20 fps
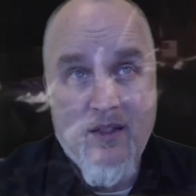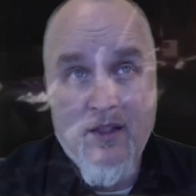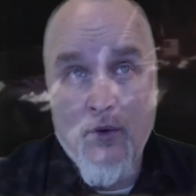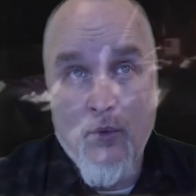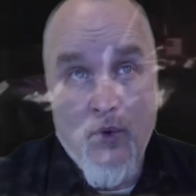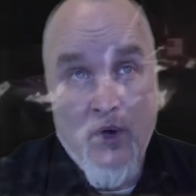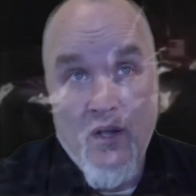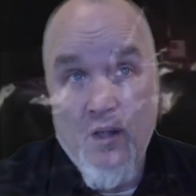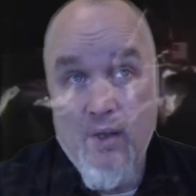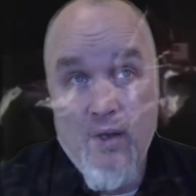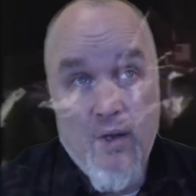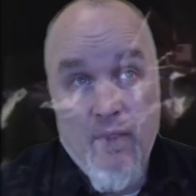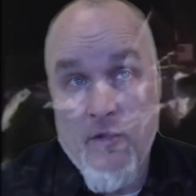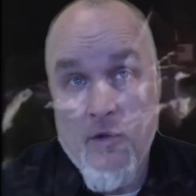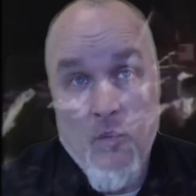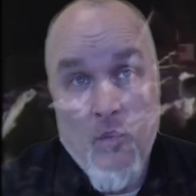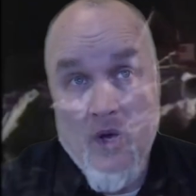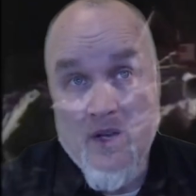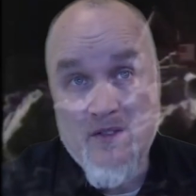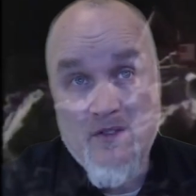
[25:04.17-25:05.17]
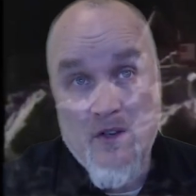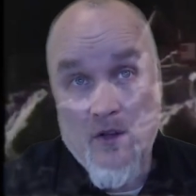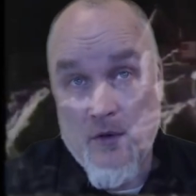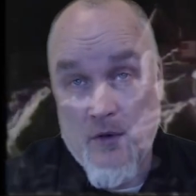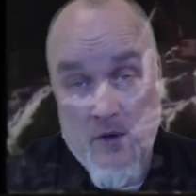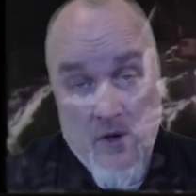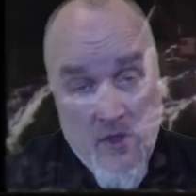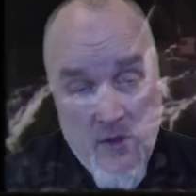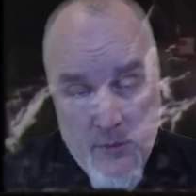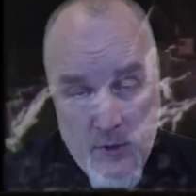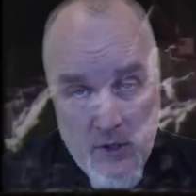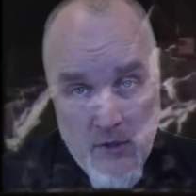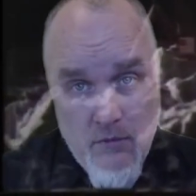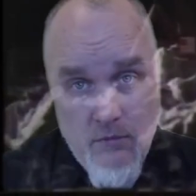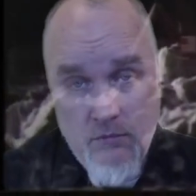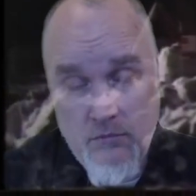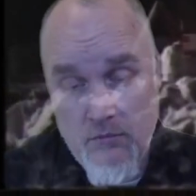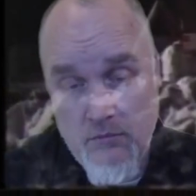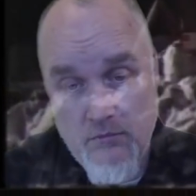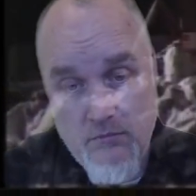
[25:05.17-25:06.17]
that there was to learn on the
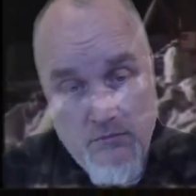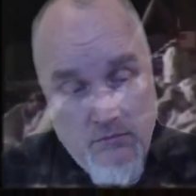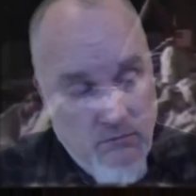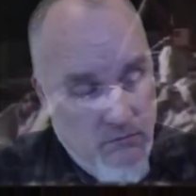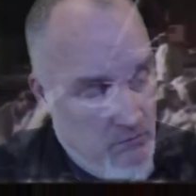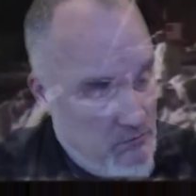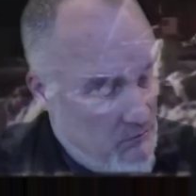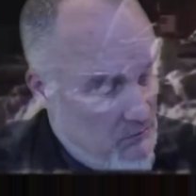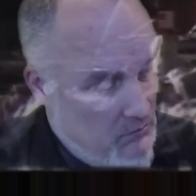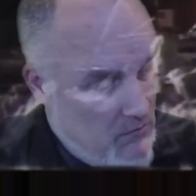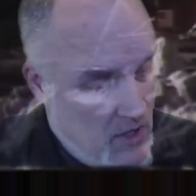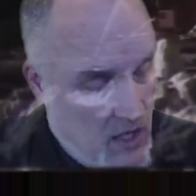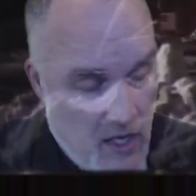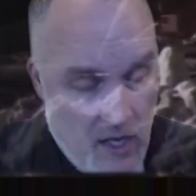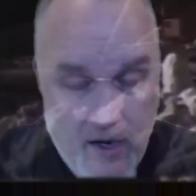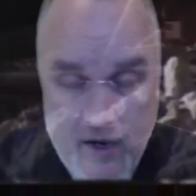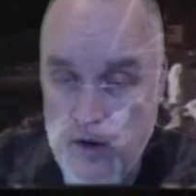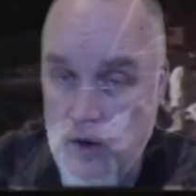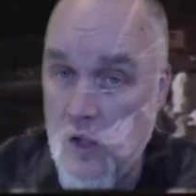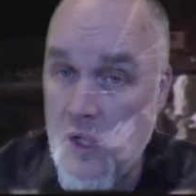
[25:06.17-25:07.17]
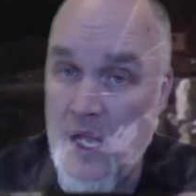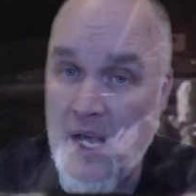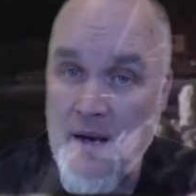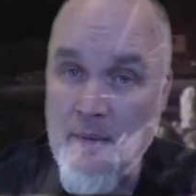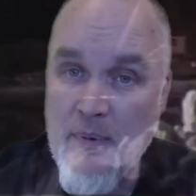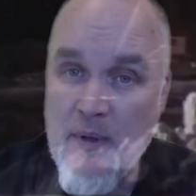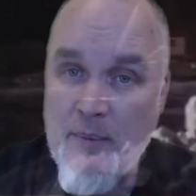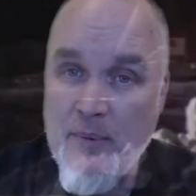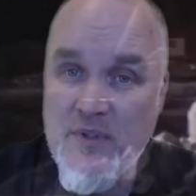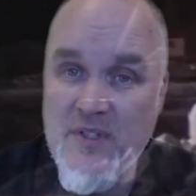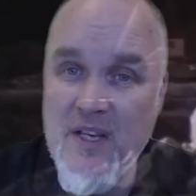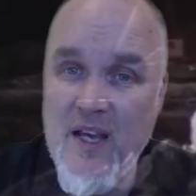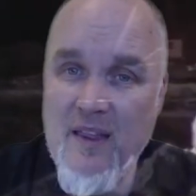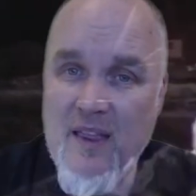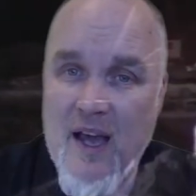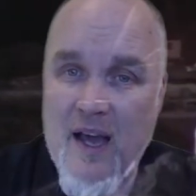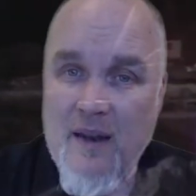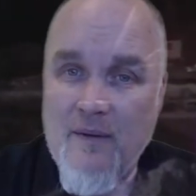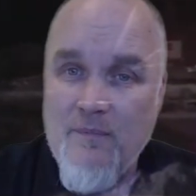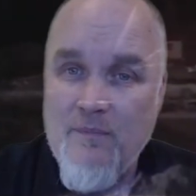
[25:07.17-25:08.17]
moon? I hear a lot of people say
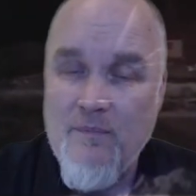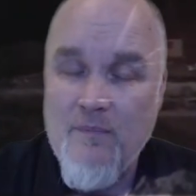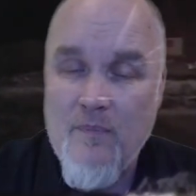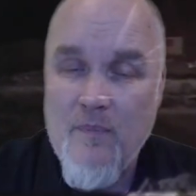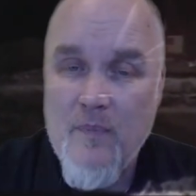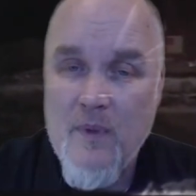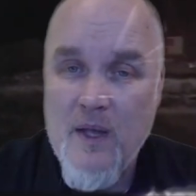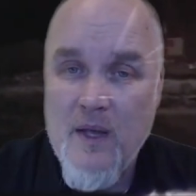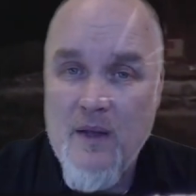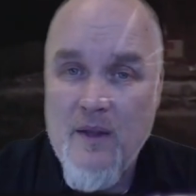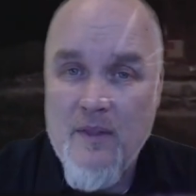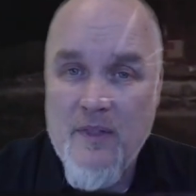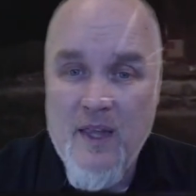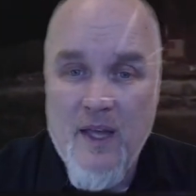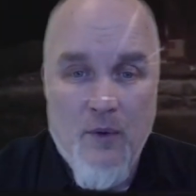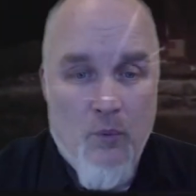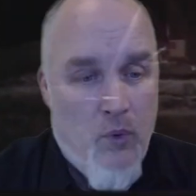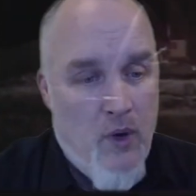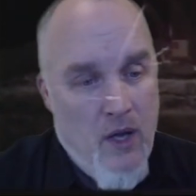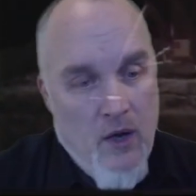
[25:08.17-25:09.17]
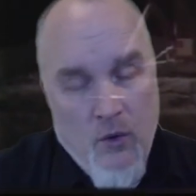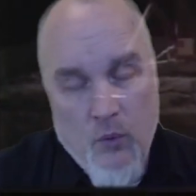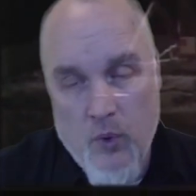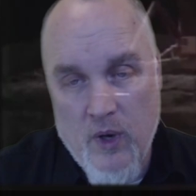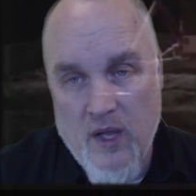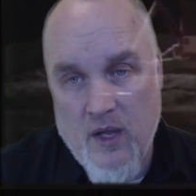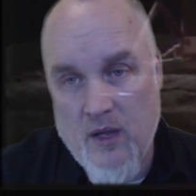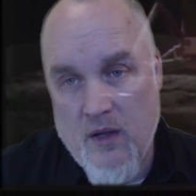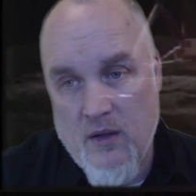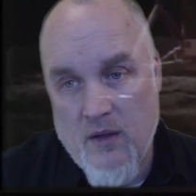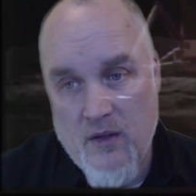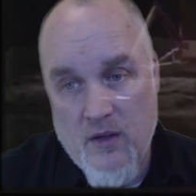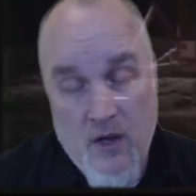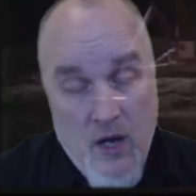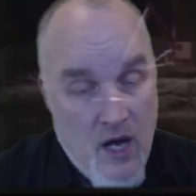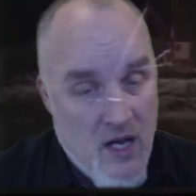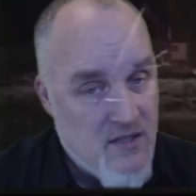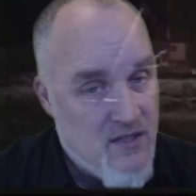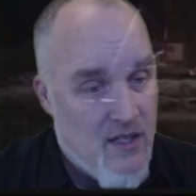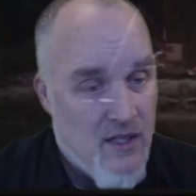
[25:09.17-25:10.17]
that. That, well, it
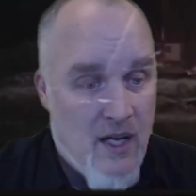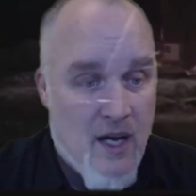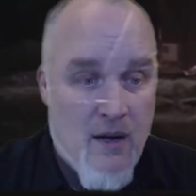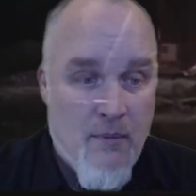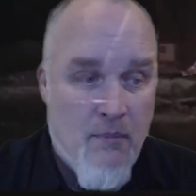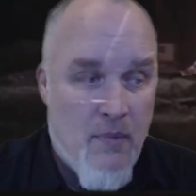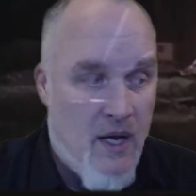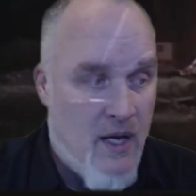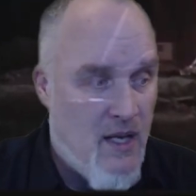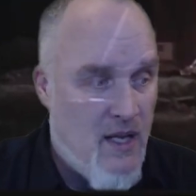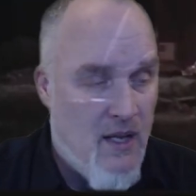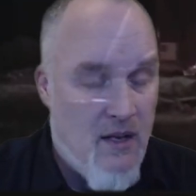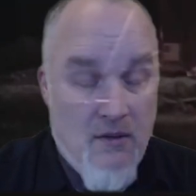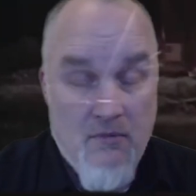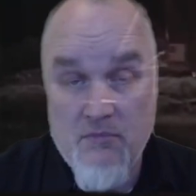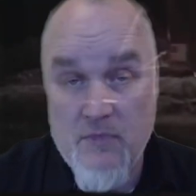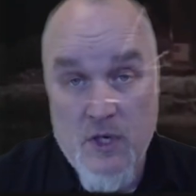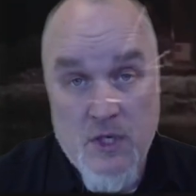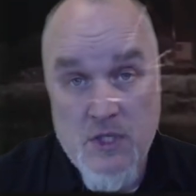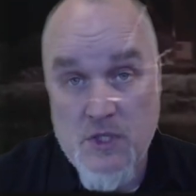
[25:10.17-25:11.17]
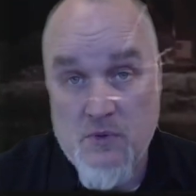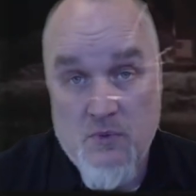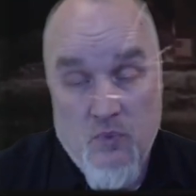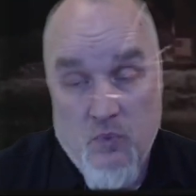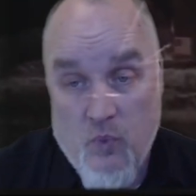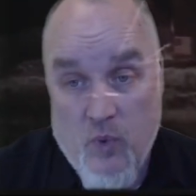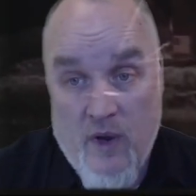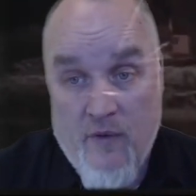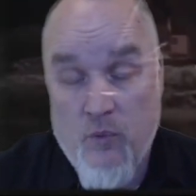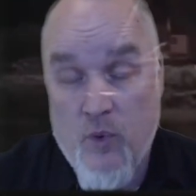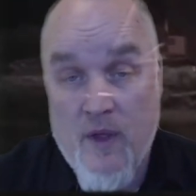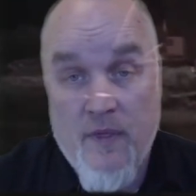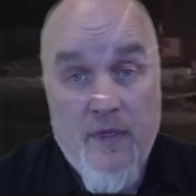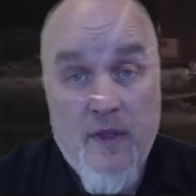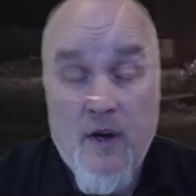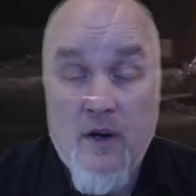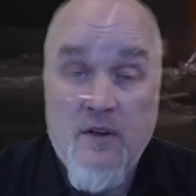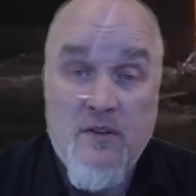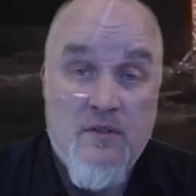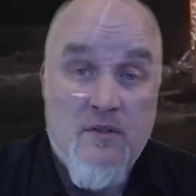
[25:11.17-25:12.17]
costs a lot of money and we've went
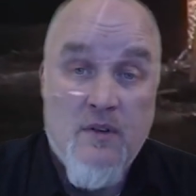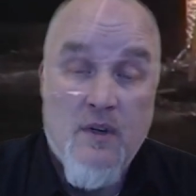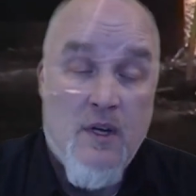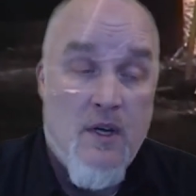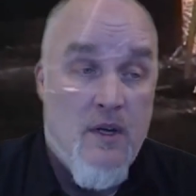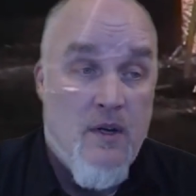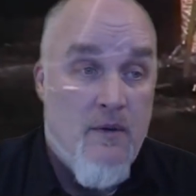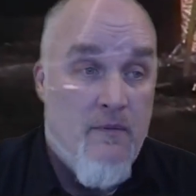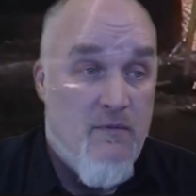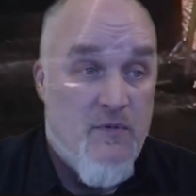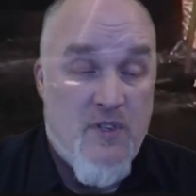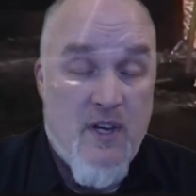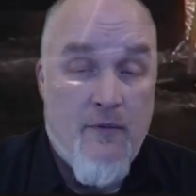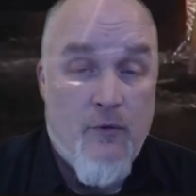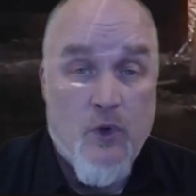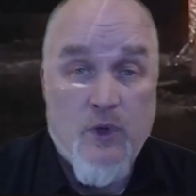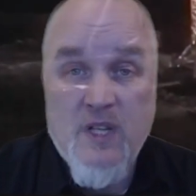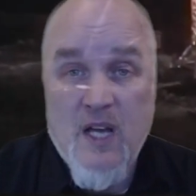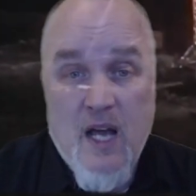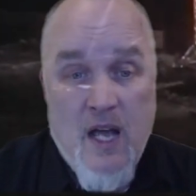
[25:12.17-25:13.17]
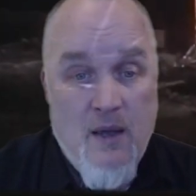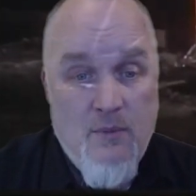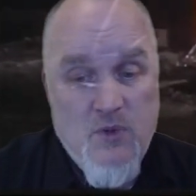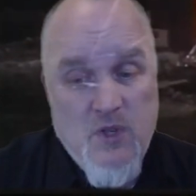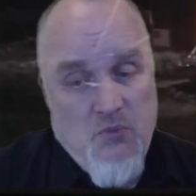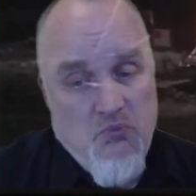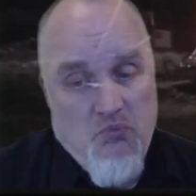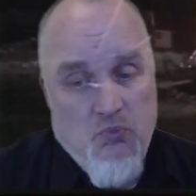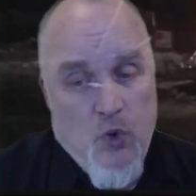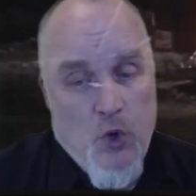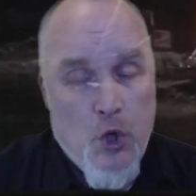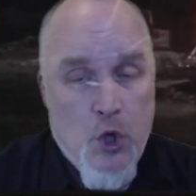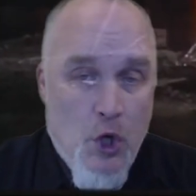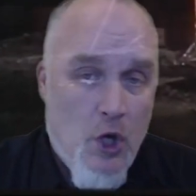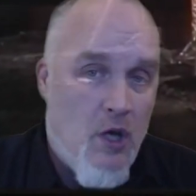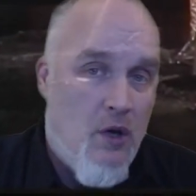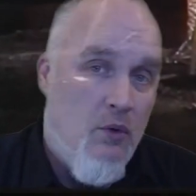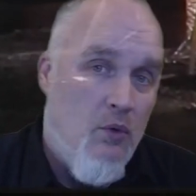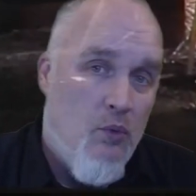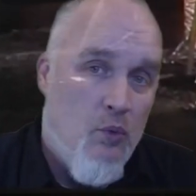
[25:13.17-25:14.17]
there several times and we're
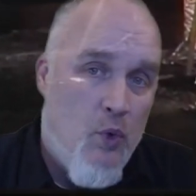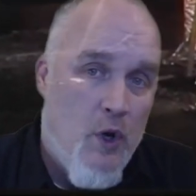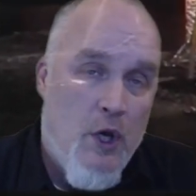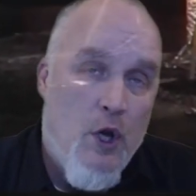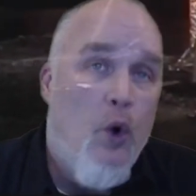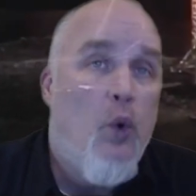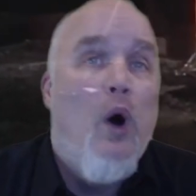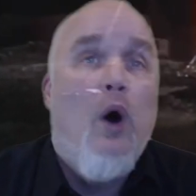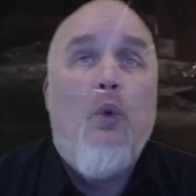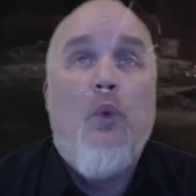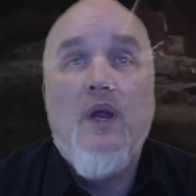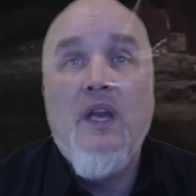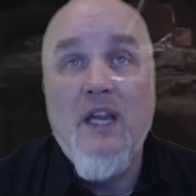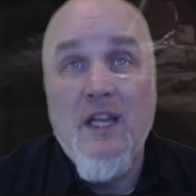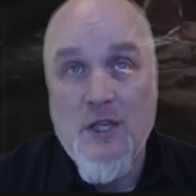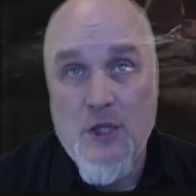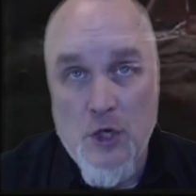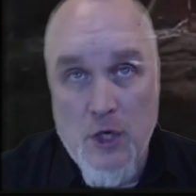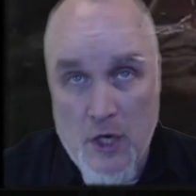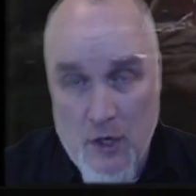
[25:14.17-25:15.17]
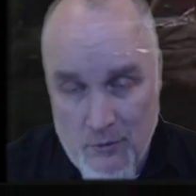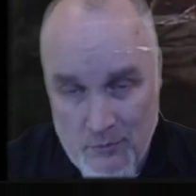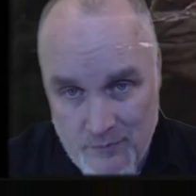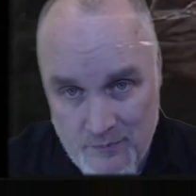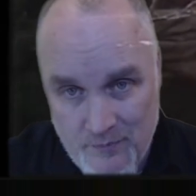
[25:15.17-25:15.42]
good. We know all we need to know.